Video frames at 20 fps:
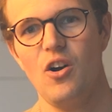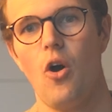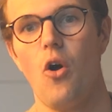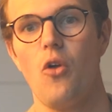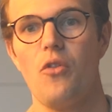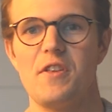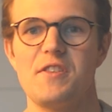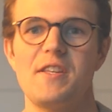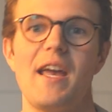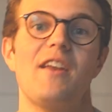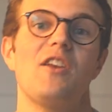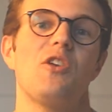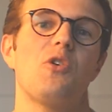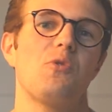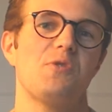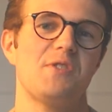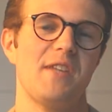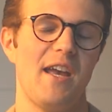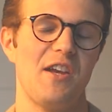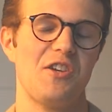on the
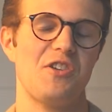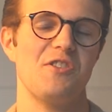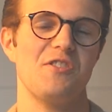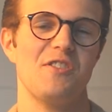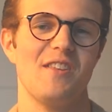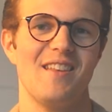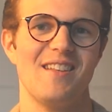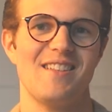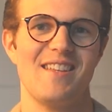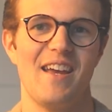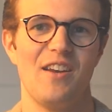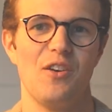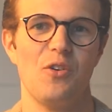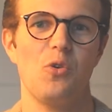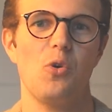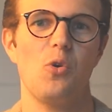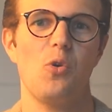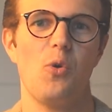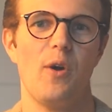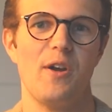technical sections and the
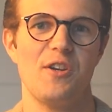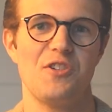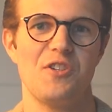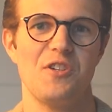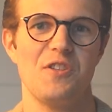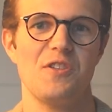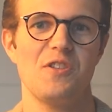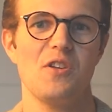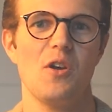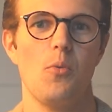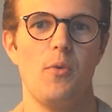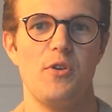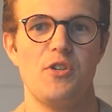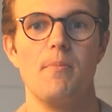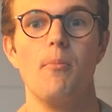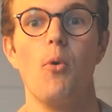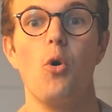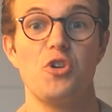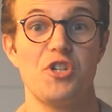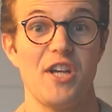technical questions, which
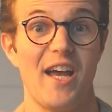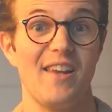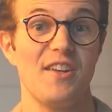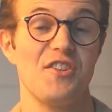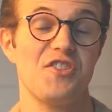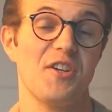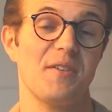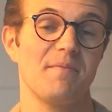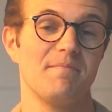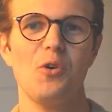are more challenging.